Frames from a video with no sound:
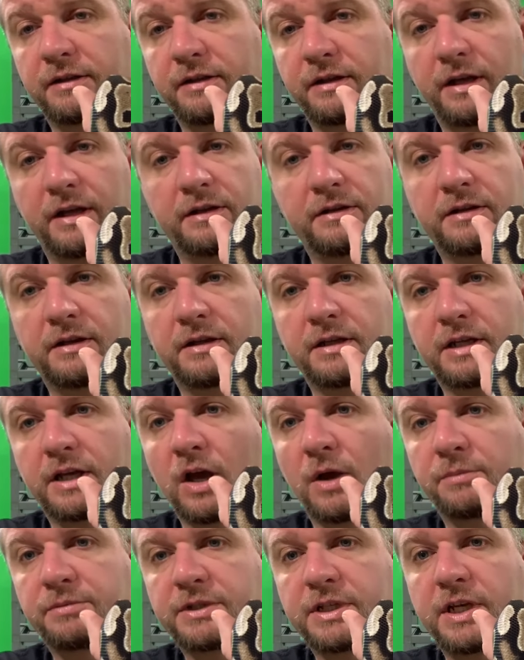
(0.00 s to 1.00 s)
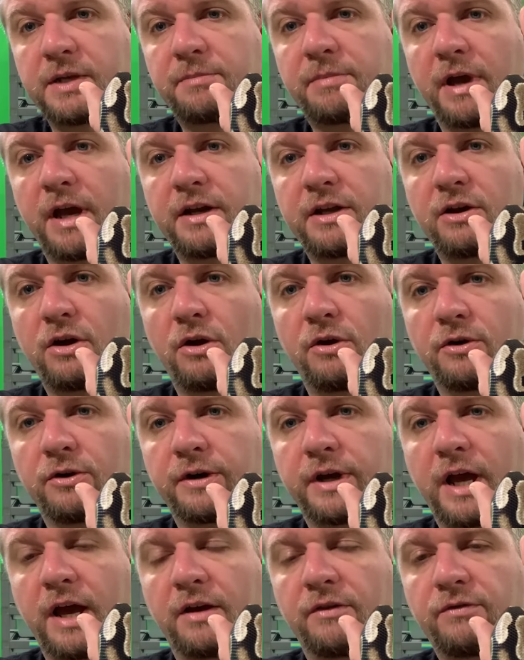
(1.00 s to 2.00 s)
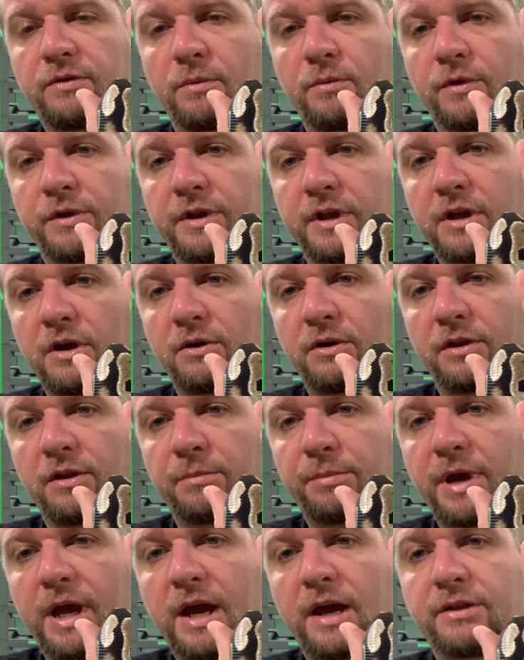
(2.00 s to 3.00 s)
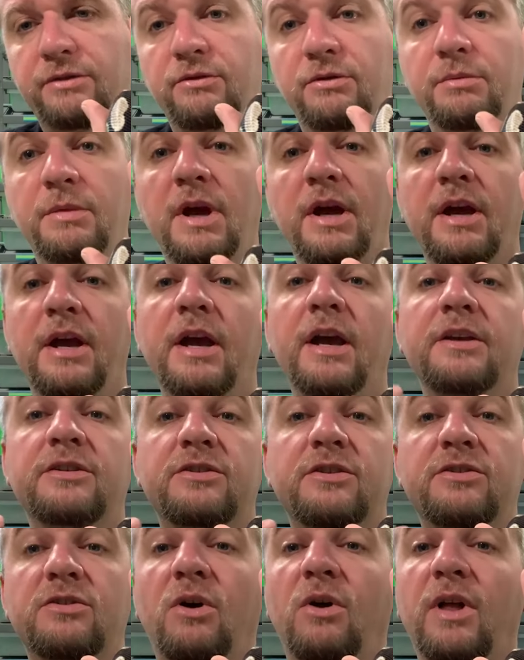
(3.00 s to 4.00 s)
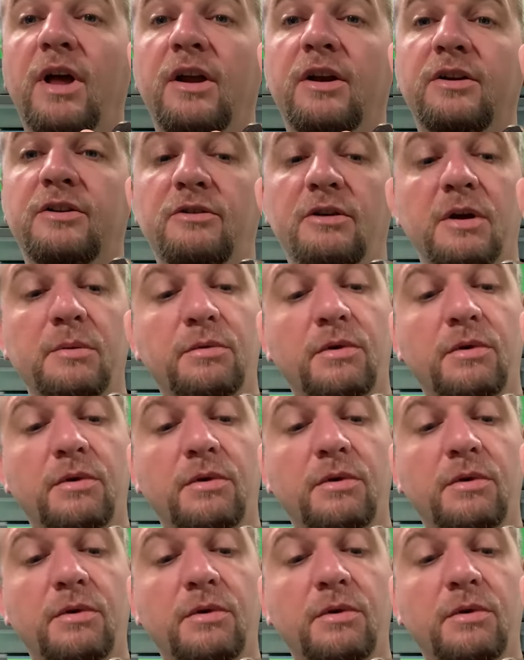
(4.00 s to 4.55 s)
it helps keep any odor down from when they go to the bathroom. It's just all out a great